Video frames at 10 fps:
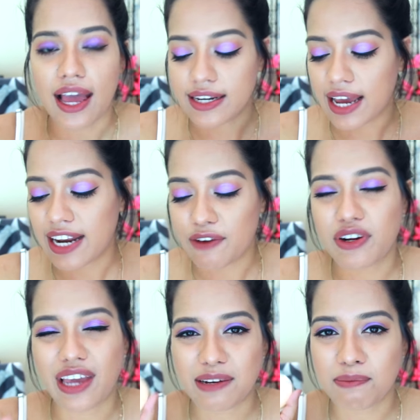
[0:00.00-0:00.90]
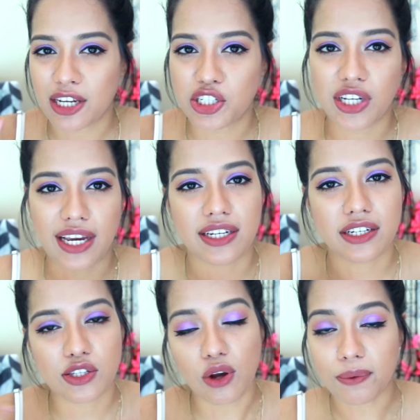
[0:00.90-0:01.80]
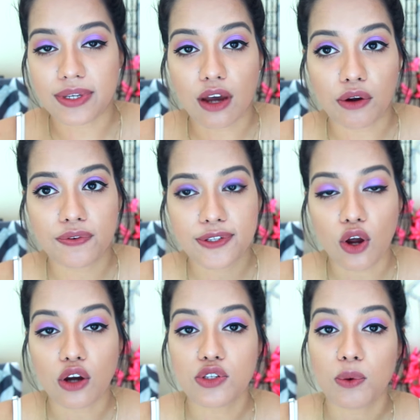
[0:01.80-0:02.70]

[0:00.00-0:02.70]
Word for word: and I never get my shade and it's always out of stock.